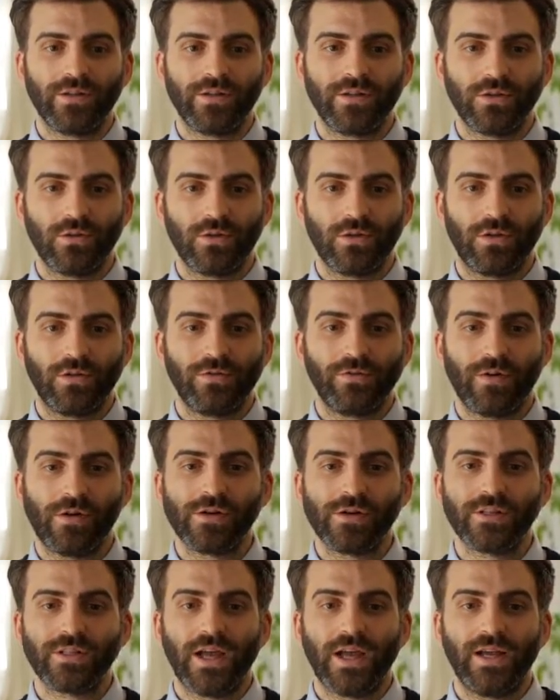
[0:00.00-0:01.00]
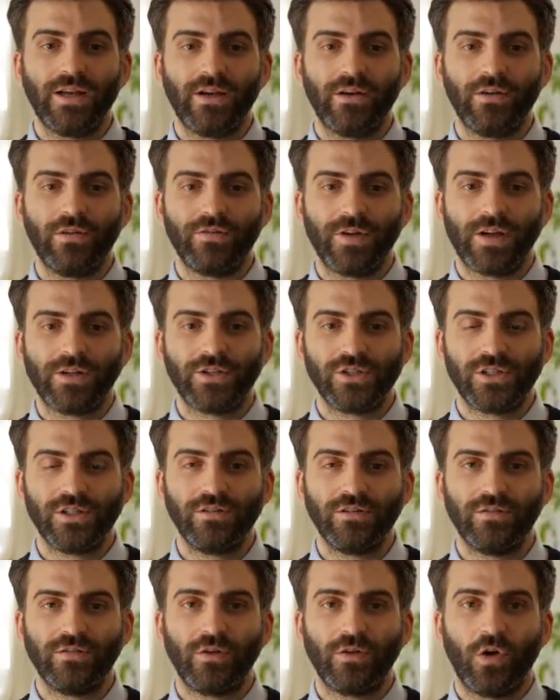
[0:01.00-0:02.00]
So your first line
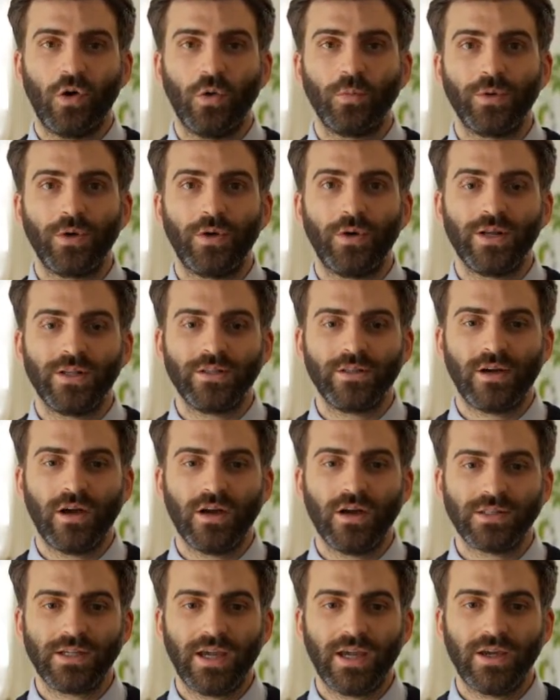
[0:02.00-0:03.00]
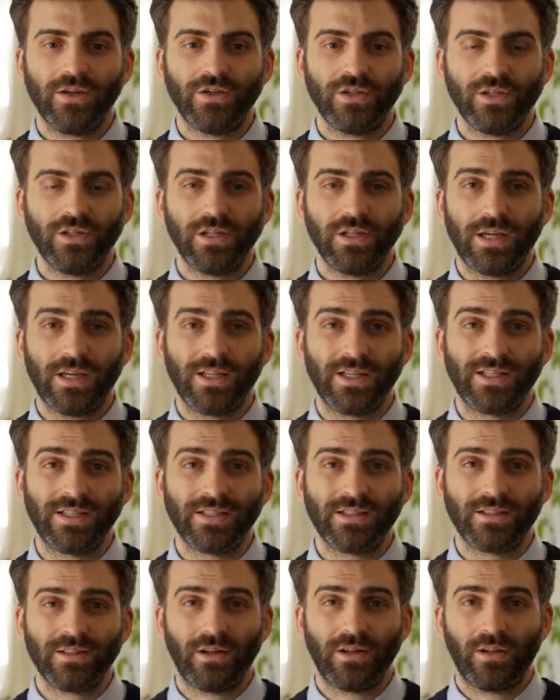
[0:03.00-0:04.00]
intervention for opioid intoxication
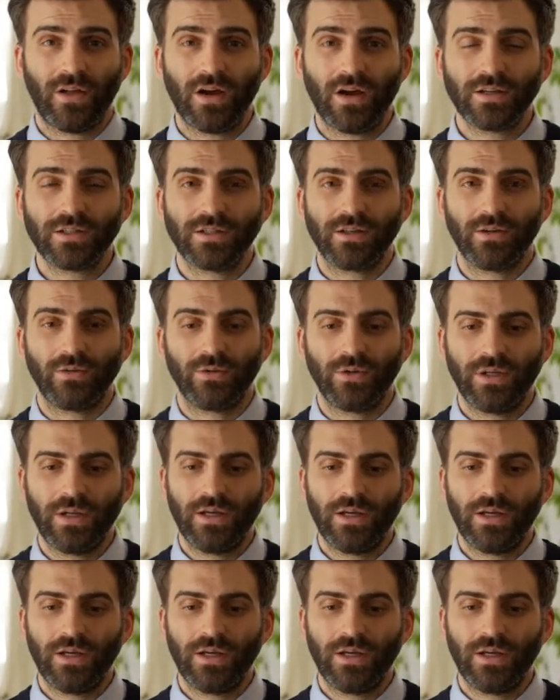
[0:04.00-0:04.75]
is naloxone.